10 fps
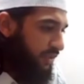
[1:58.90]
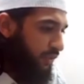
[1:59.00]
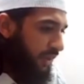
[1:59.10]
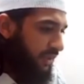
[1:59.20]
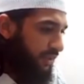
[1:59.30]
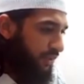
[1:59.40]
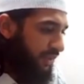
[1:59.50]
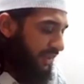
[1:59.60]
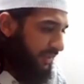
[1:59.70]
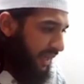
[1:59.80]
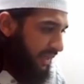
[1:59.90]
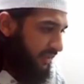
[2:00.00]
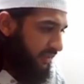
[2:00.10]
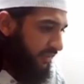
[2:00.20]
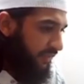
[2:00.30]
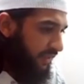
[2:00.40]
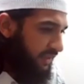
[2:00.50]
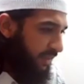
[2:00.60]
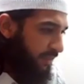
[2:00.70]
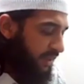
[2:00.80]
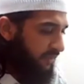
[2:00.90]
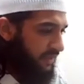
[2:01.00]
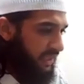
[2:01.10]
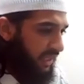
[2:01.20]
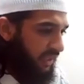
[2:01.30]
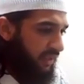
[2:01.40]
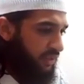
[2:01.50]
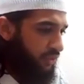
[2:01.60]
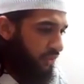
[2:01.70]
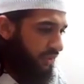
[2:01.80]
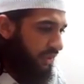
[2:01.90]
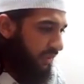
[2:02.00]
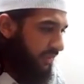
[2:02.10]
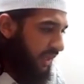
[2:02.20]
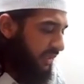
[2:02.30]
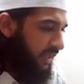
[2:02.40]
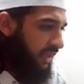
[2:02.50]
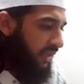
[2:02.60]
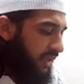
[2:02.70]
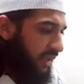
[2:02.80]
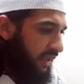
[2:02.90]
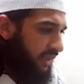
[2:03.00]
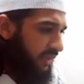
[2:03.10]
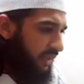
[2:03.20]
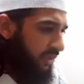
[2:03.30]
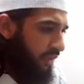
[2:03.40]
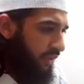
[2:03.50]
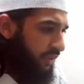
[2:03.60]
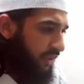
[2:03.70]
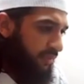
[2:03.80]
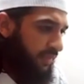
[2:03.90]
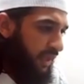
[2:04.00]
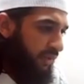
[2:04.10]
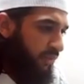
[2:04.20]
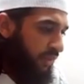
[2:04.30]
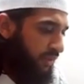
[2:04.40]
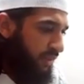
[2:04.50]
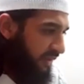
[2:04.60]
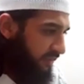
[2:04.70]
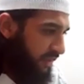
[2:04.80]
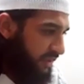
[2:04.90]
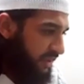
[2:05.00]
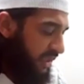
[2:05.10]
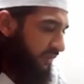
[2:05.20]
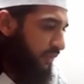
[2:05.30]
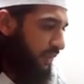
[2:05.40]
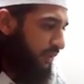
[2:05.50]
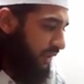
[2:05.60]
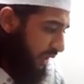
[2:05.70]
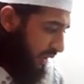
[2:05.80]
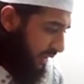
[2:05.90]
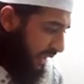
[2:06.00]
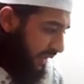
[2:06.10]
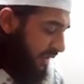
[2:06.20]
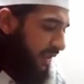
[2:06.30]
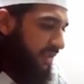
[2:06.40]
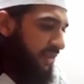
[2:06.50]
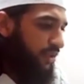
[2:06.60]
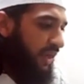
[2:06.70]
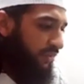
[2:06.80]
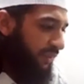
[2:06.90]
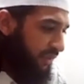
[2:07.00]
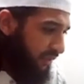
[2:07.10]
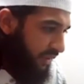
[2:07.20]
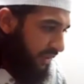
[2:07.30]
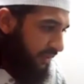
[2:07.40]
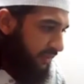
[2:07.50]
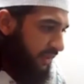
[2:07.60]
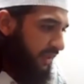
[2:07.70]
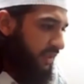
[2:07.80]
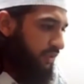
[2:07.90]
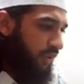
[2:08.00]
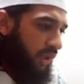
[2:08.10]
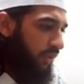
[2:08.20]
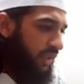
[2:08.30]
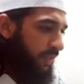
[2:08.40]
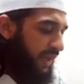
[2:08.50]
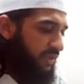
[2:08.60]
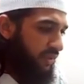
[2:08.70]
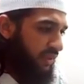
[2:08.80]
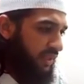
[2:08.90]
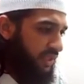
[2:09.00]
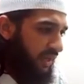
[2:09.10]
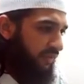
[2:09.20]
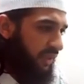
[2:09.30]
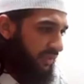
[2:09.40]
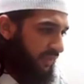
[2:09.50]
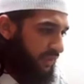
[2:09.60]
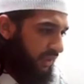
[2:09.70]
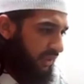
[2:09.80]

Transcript: So when you're in debt, for example, if it's like a short-term debt and long-term debt worth 12 months, then if you were to deduct that, then you're left with nothing. So it all depends on each and every individual.